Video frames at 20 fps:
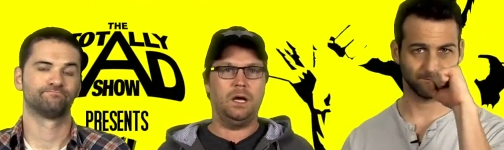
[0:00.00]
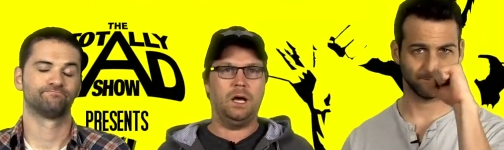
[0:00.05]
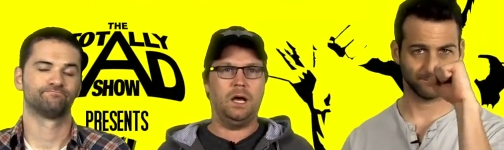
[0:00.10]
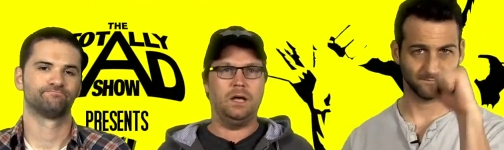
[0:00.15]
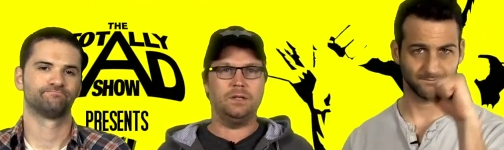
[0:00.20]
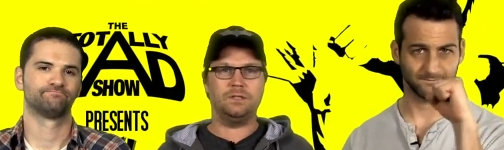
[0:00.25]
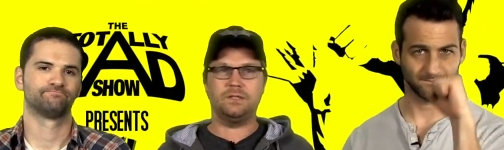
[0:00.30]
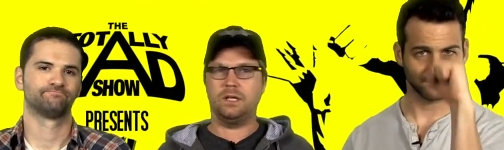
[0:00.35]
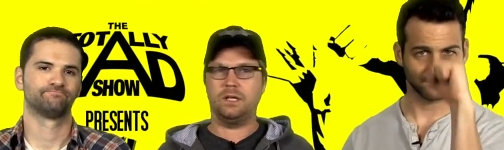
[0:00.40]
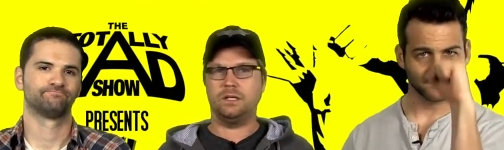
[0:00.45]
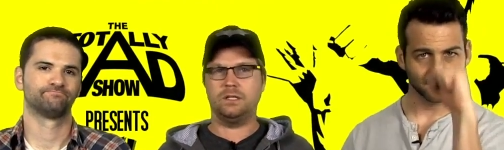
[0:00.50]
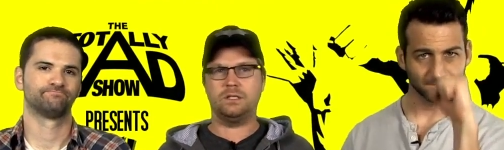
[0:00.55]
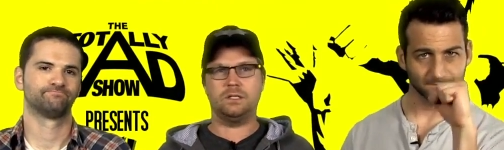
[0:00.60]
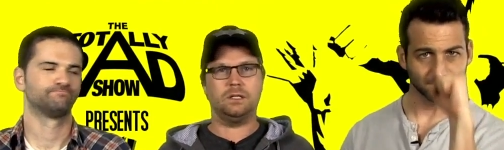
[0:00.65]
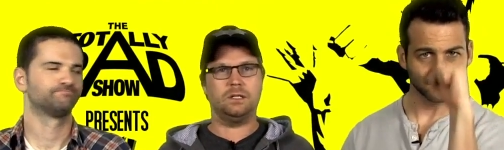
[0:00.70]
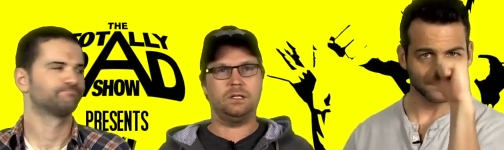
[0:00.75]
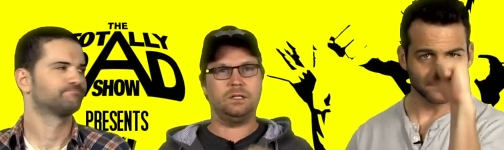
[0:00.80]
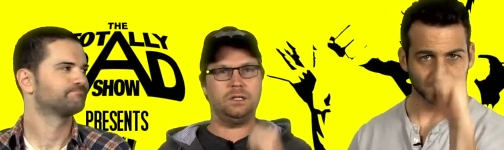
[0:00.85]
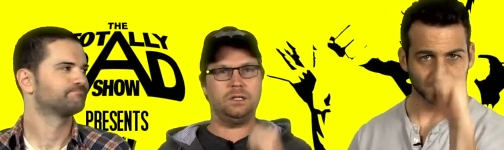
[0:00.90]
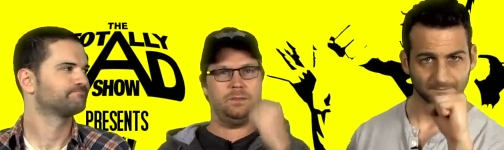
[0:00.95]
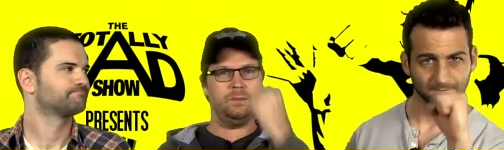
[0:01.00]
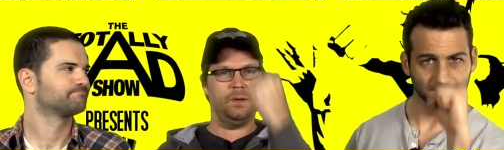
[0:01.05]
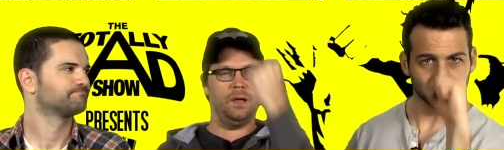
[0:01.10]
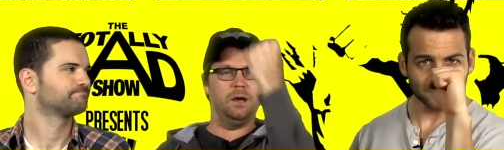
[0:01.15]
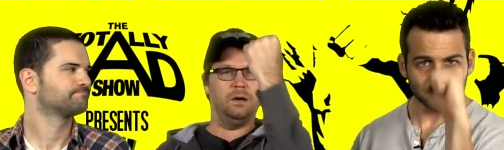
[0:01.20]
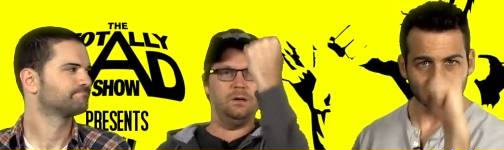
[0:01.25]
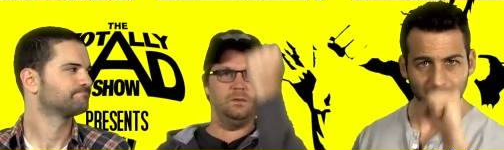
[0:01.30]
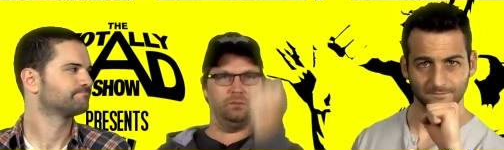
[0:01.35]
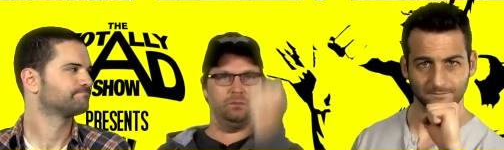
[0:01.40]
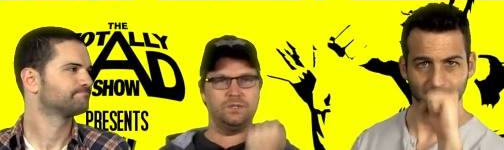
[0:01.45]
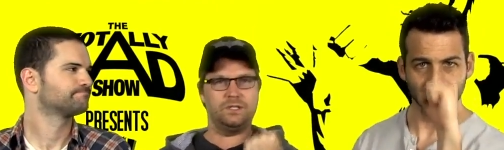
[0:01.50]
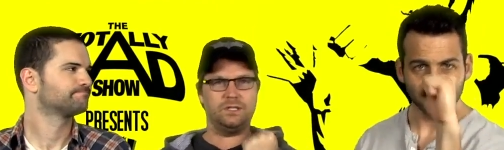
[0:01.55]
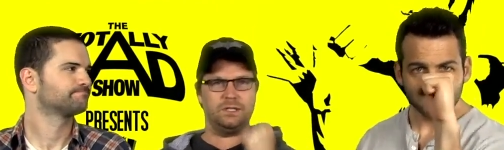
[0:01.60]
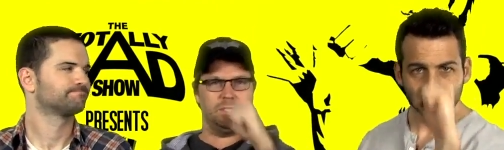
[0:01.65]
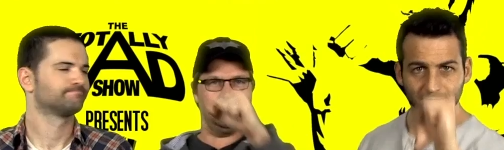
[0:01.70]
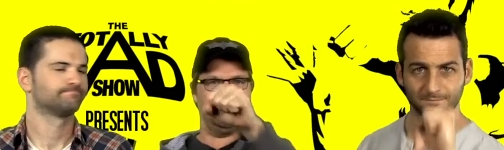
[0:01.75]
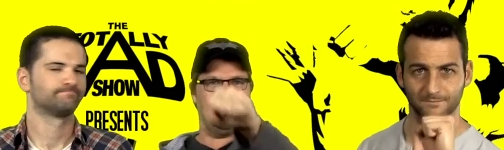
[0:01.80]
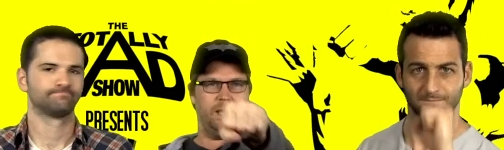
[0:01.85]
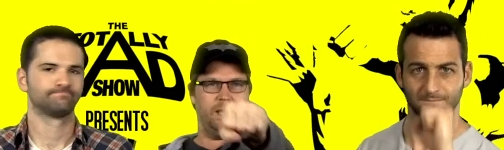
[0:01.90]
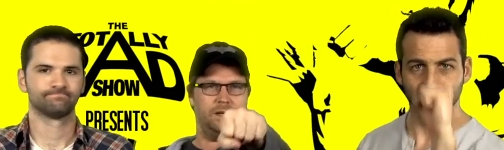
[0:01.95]
Speaker 1: uh, send us a little email.
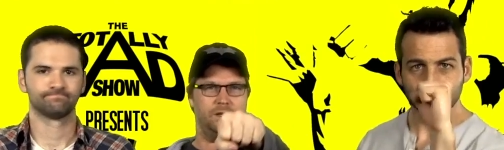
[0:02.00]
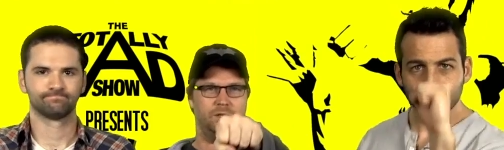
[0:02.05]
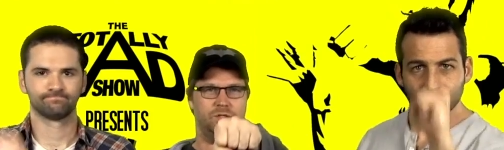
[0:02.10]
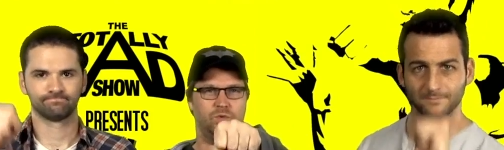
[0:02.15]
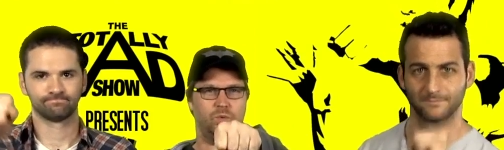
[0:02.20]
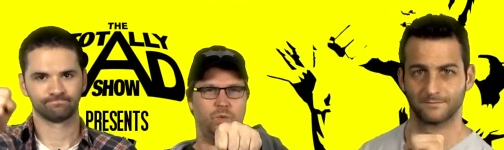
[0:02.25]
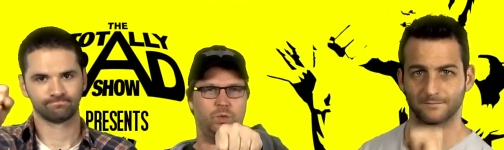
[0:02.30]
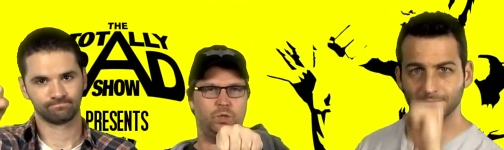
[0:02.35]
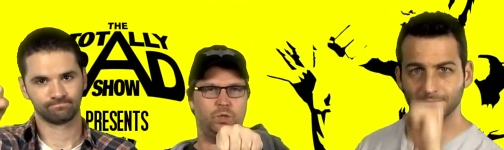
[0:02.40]
See you later.